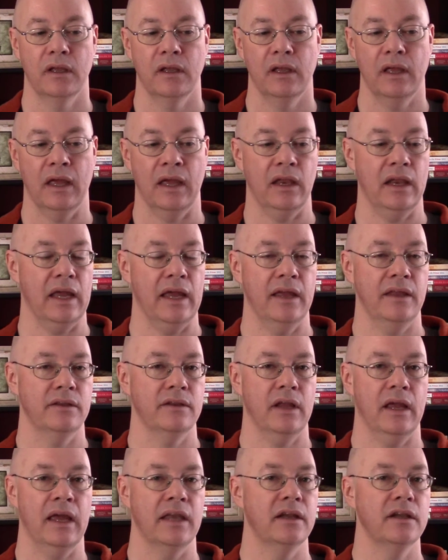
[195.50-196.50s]

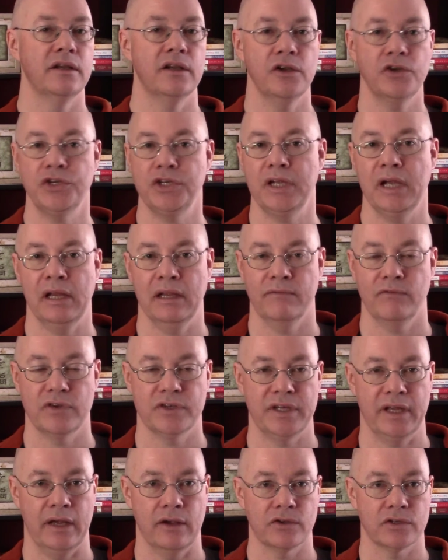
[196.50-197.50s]
and initiating for
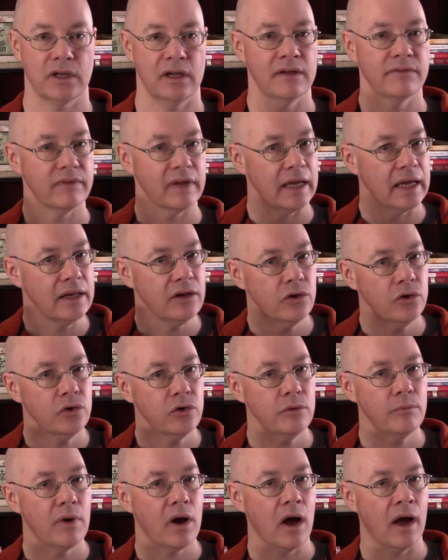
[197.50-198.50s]
sex, if in
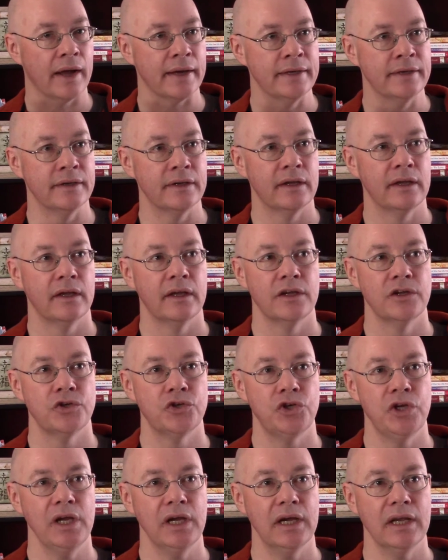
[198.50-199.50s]
her mind
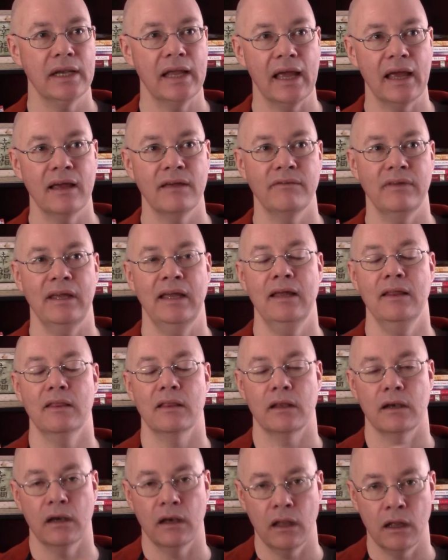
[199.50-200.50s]
she can have
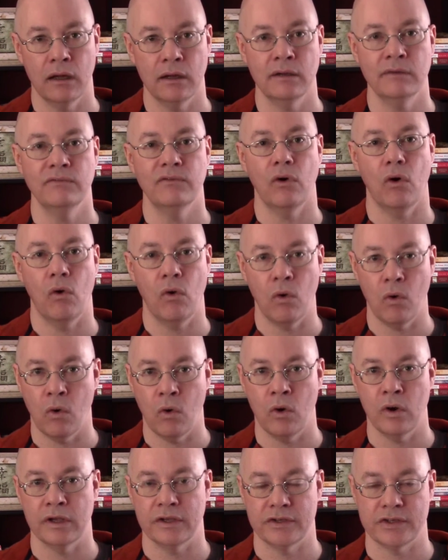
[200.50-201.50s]
either love
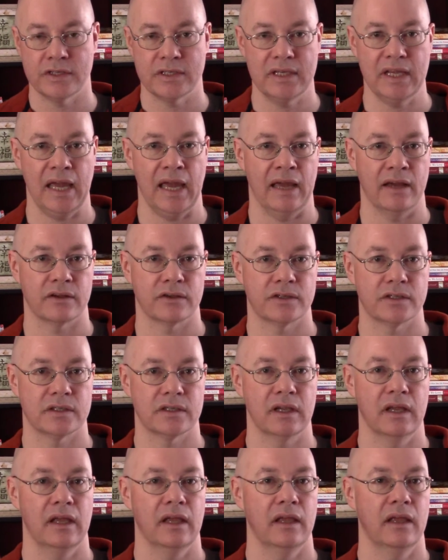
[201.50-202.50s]
or
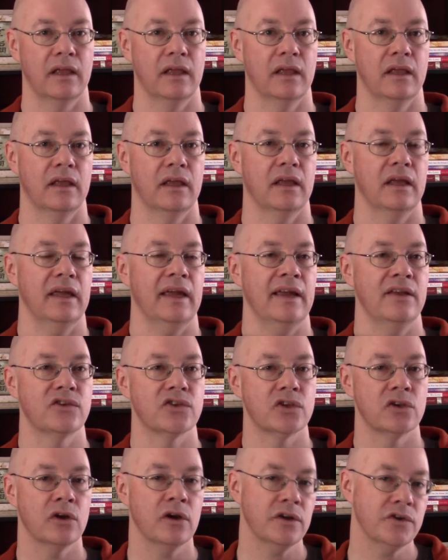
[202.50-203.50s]
sex,
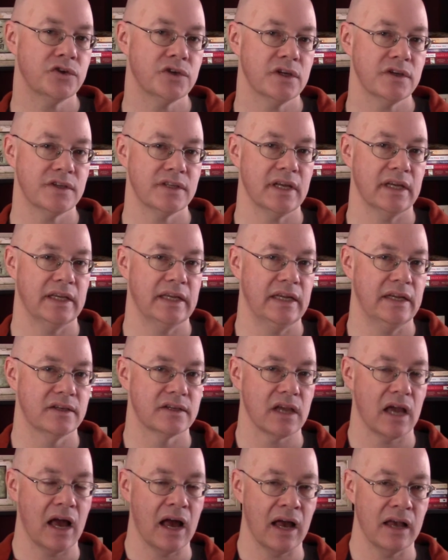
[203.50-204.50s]
it's not just that
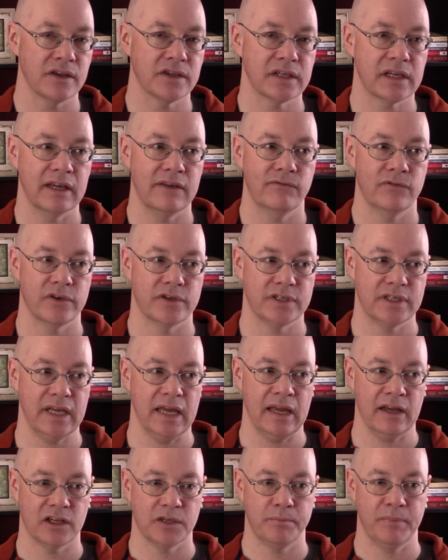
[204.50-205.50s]
he's asking for
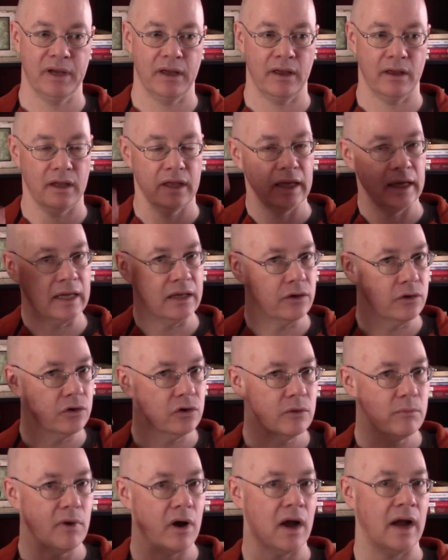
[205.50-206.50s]
sex, but in
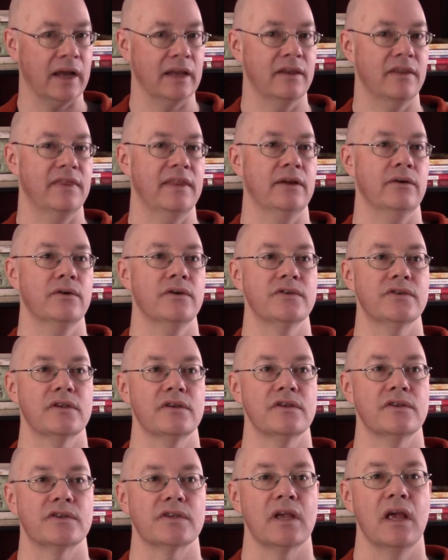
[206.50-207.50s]
her mind there is
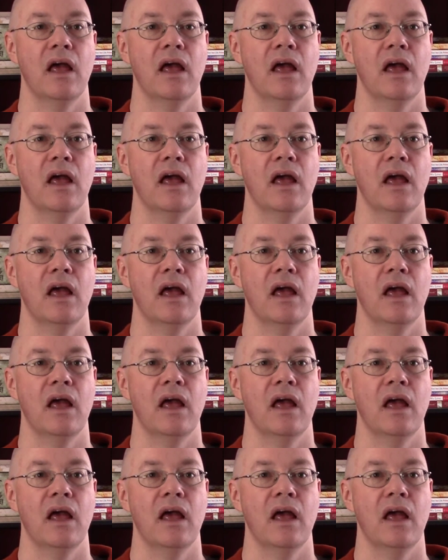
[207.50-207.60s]
this